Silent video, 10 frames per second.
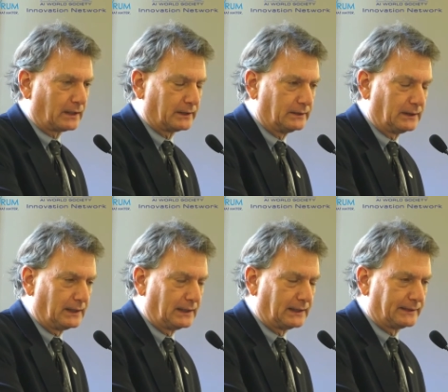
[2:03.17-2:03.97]

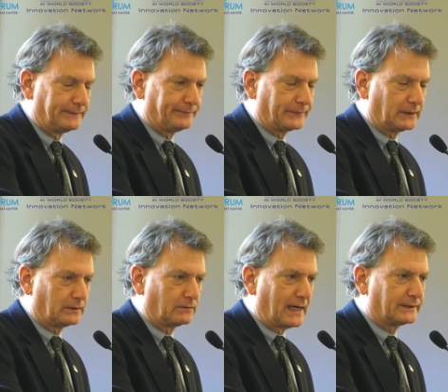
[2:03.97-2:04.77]
grassroots
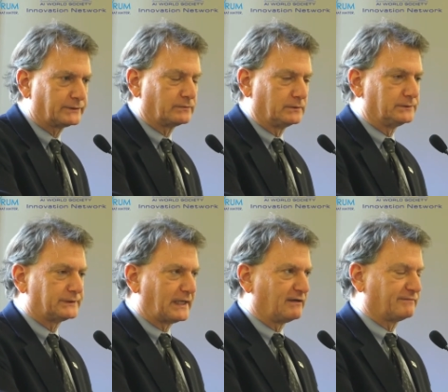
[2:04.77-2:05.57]
efforts in
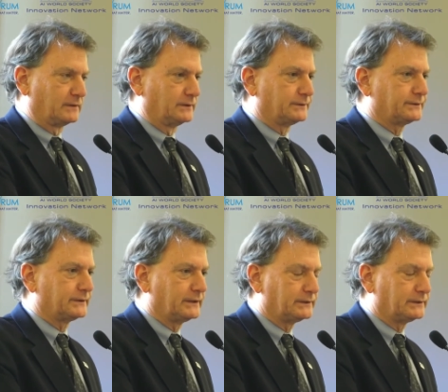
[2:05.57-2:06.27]
support of